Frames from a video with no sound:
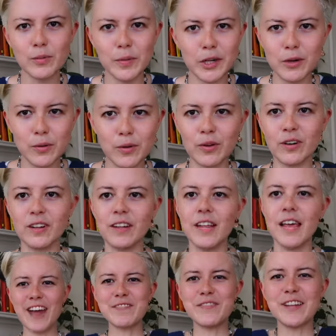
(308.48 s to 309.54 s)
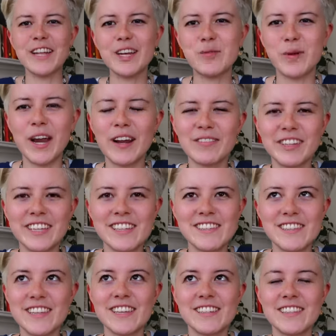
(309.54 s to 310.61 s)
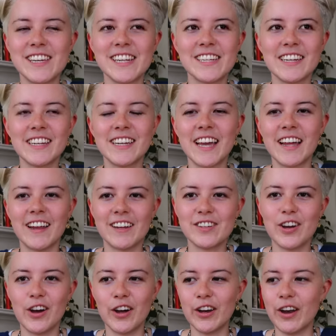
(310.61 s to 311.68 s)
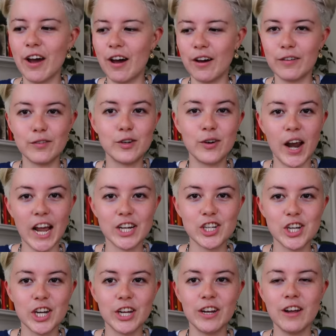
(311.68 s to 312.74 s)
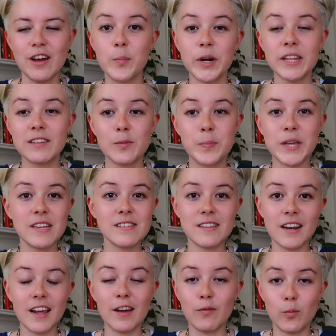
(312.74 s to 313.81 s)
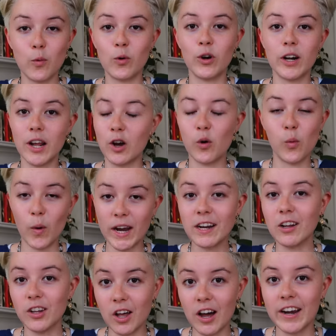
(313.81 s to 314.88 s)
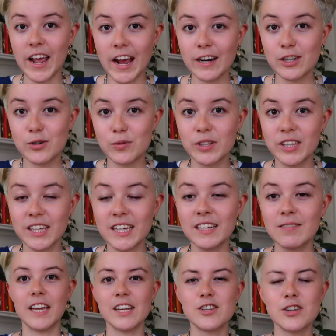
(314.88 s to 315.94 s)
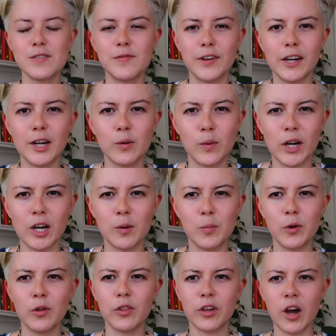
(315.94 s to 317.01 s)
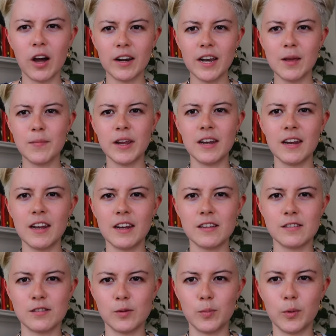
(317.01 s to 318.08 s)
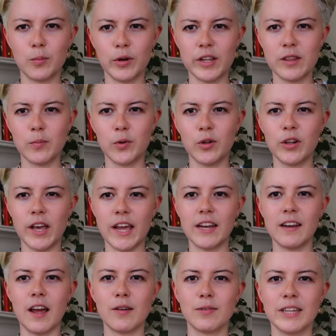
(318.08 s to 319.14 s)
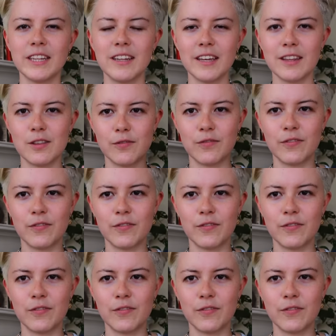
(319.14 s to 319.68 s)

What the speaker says: it would be cool. I feel like when I released this, it didn't get a ton of traction, but it's a piece that I have worn quite a lot, actually. It's just very wearable. The cotton I made it in is super breathable, and I really like the